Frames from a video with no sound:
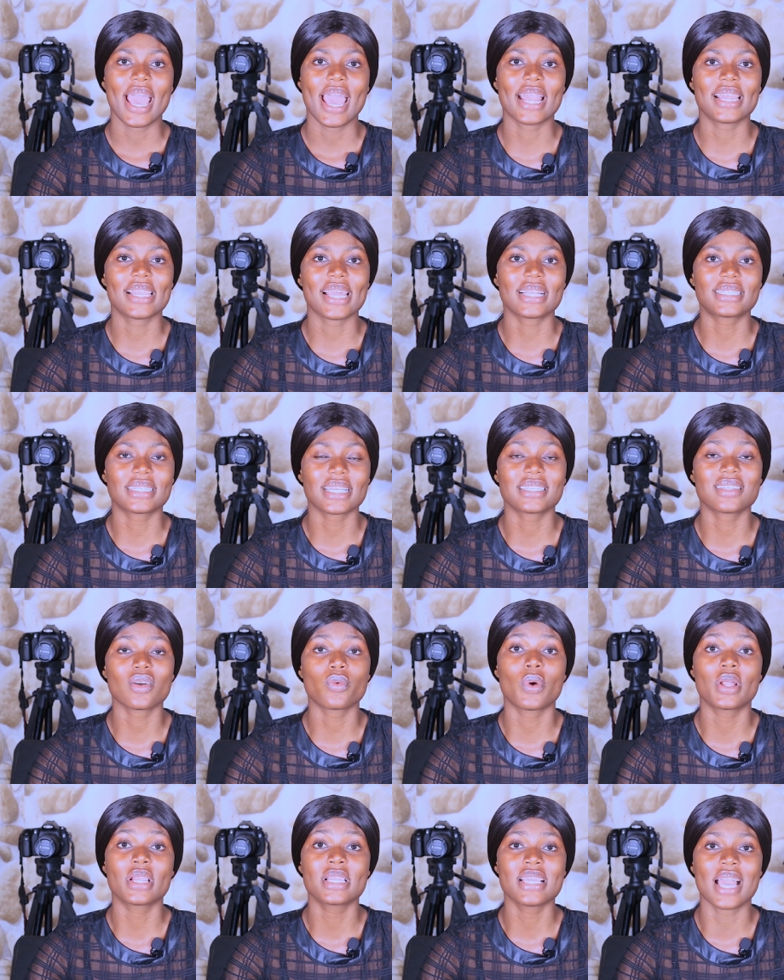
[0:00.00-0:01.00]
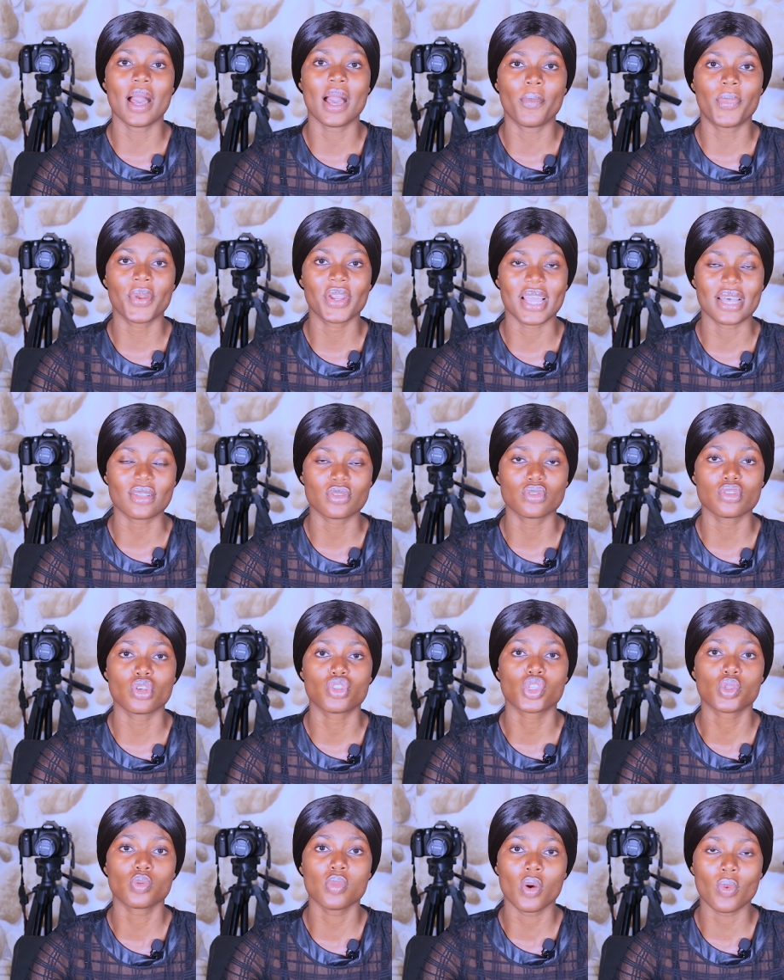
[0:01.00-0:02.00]
a dear chest of one near break as
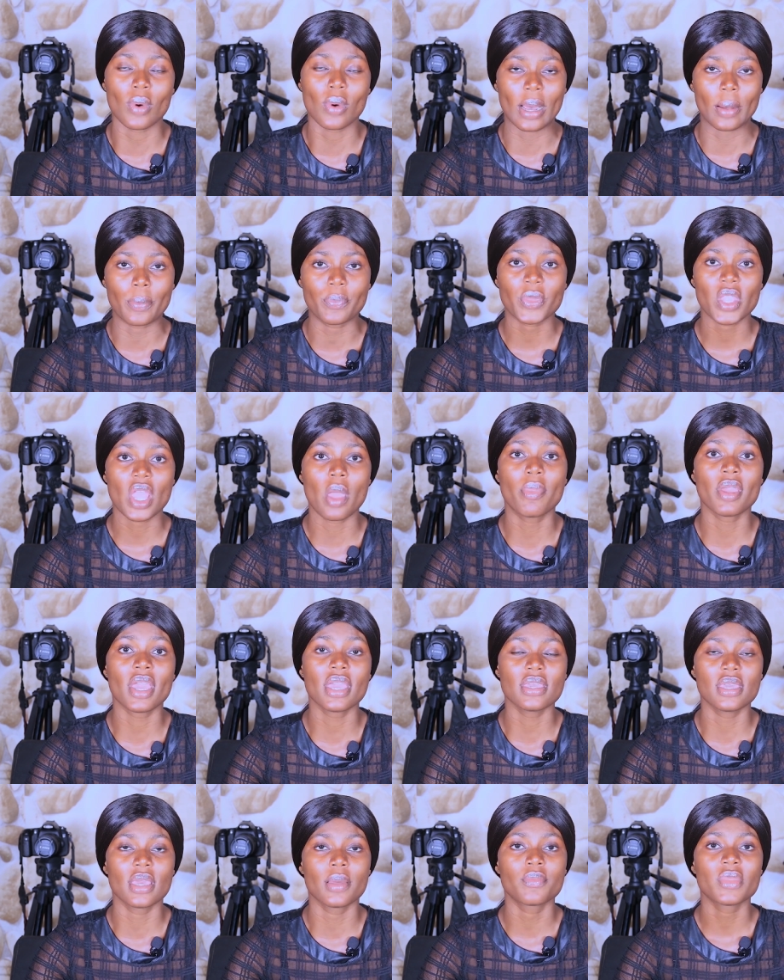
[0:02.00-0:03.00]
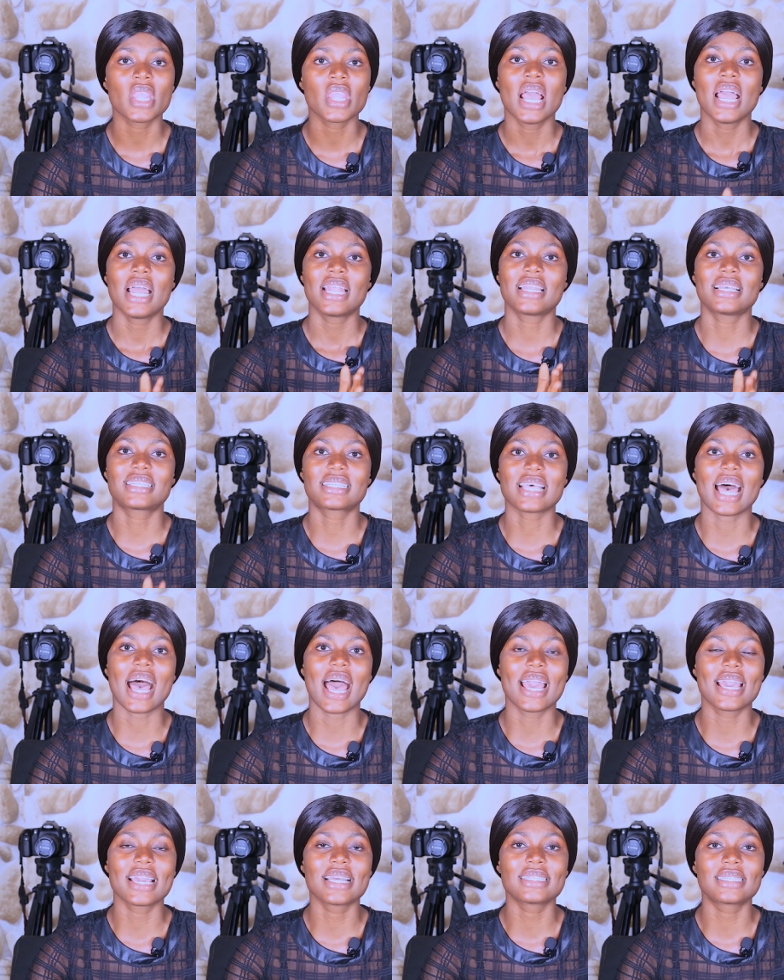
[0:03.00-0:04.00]
your small baby, Mister
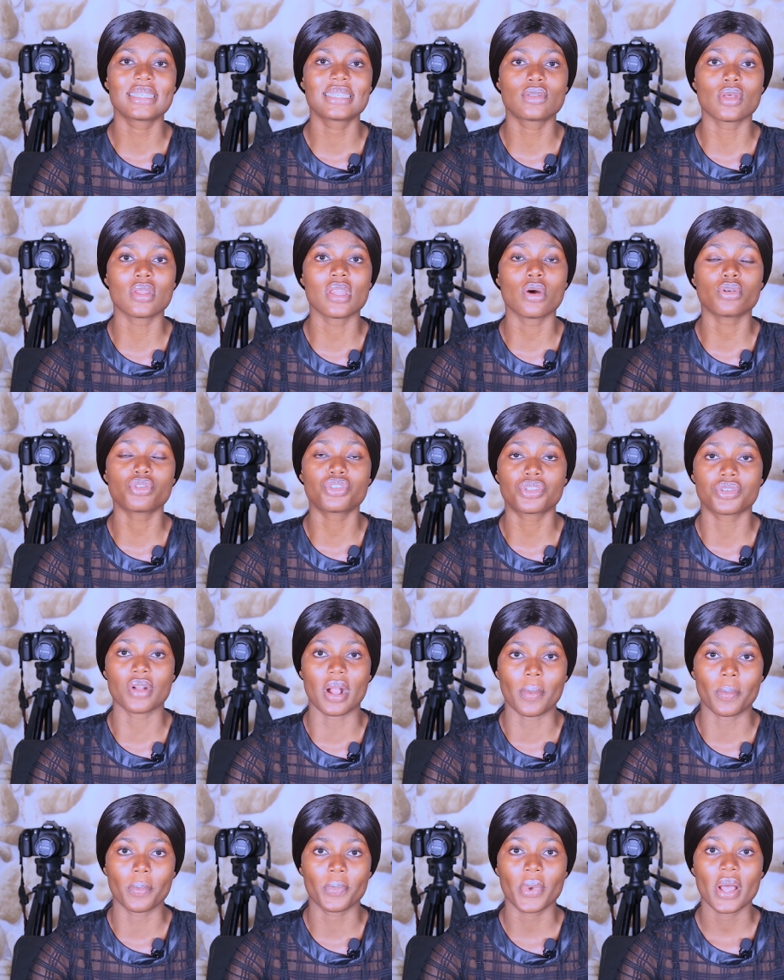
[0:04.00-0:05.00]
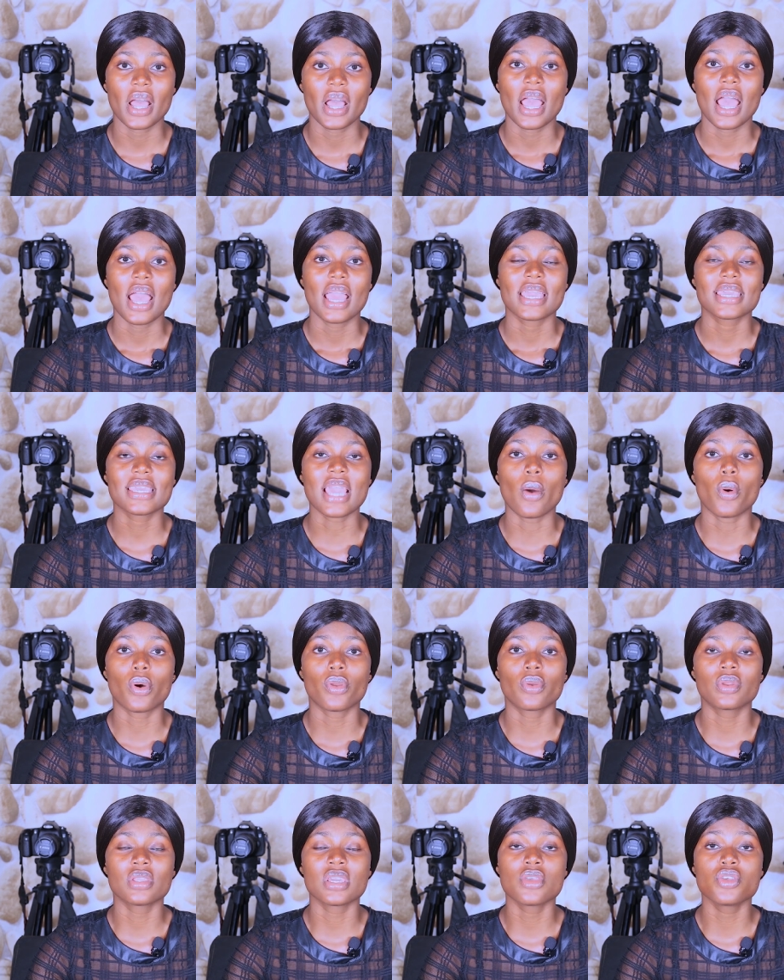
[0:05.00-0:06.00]
Ain't Donald Trump. Ya
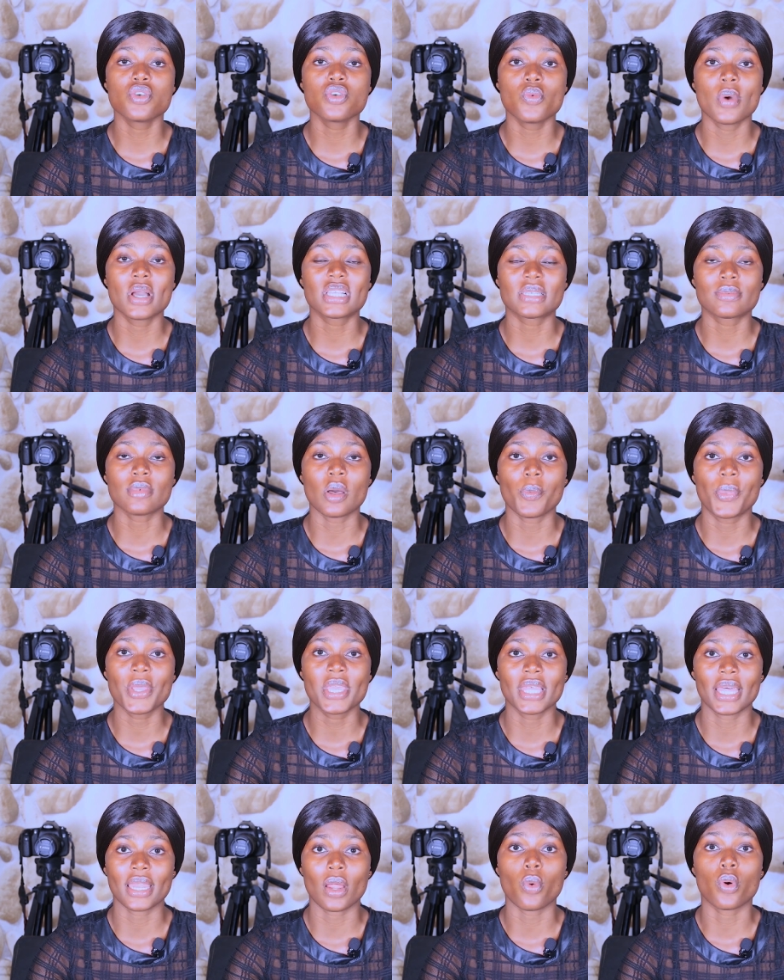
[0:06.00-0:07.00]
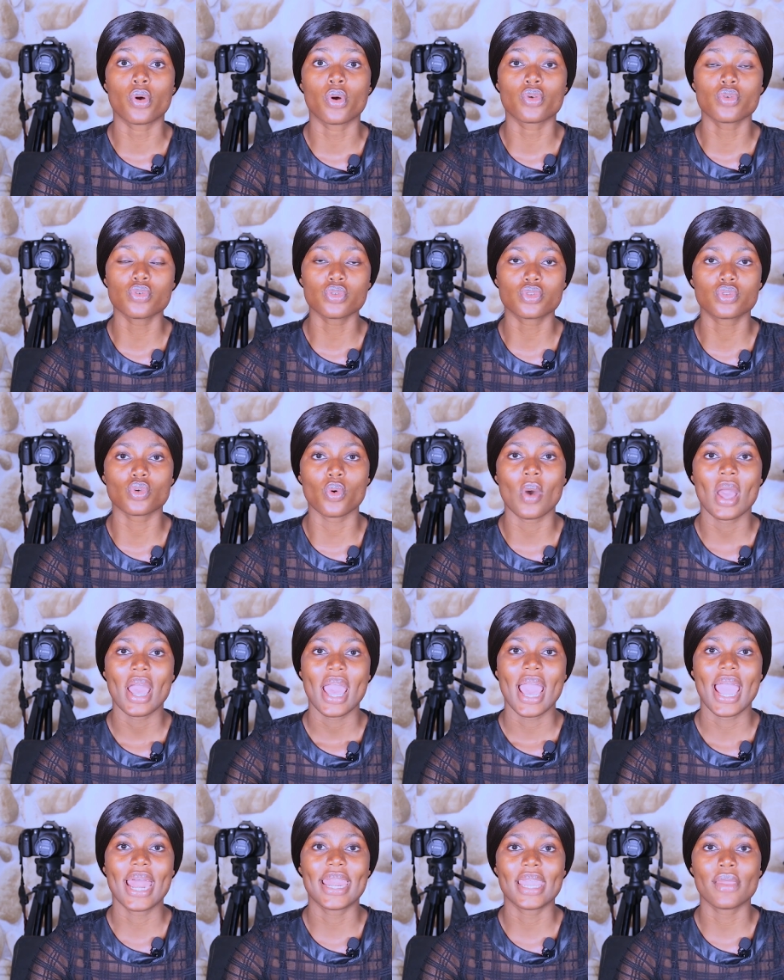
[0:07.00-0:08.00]
were only a U S man opinion that I want
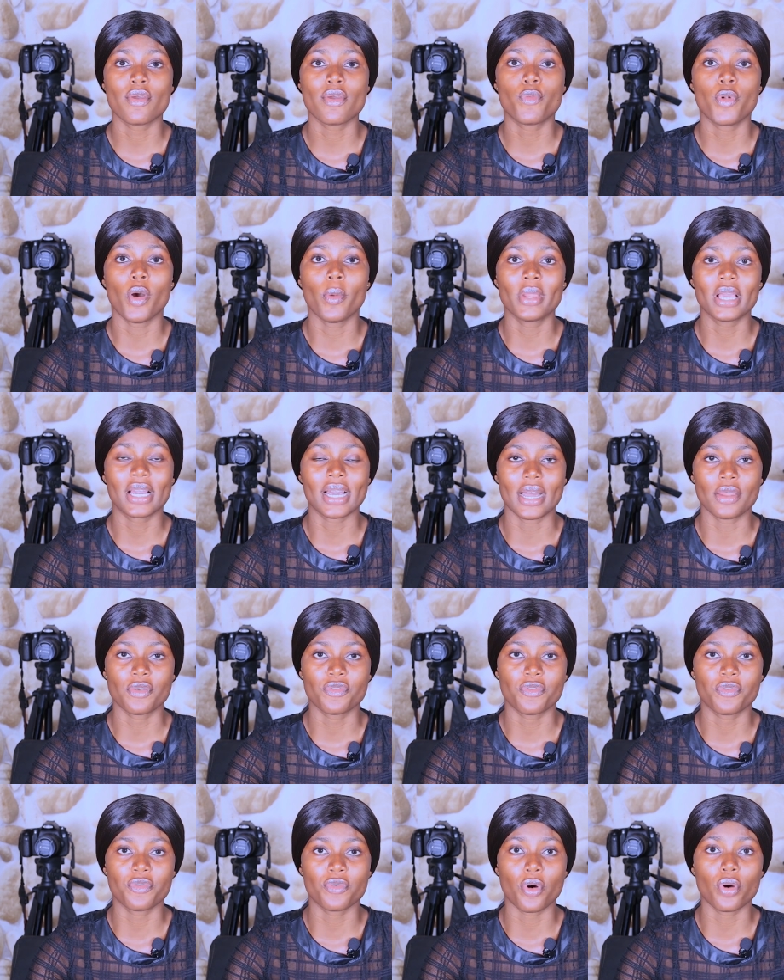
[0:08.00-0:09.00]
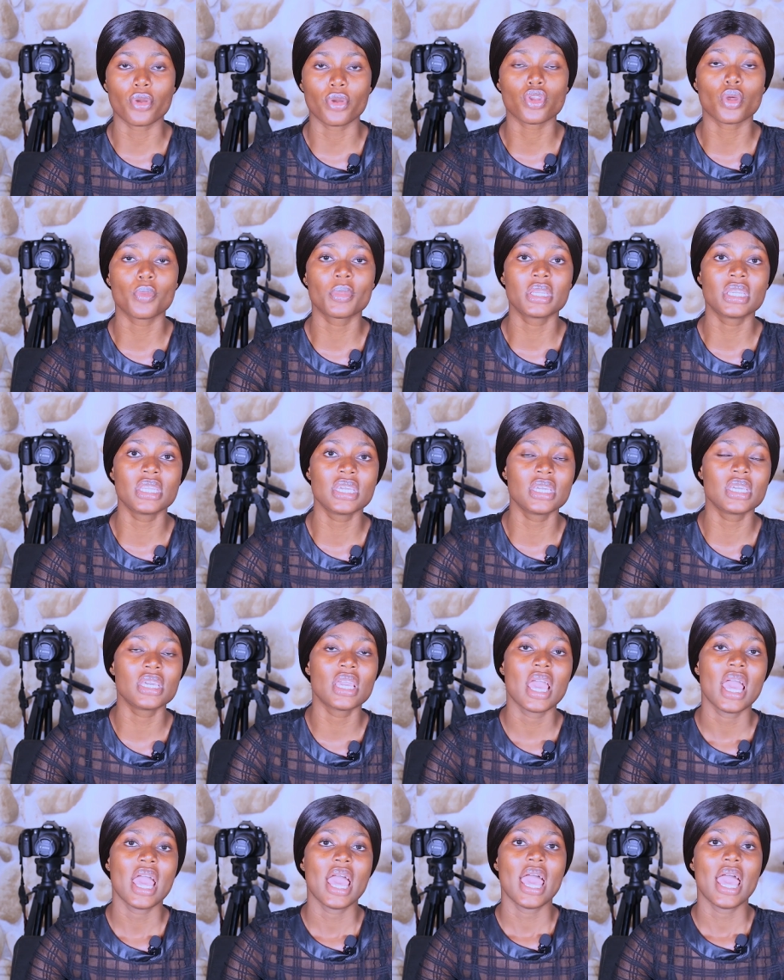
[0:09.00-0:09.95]
also and a Republican war nominee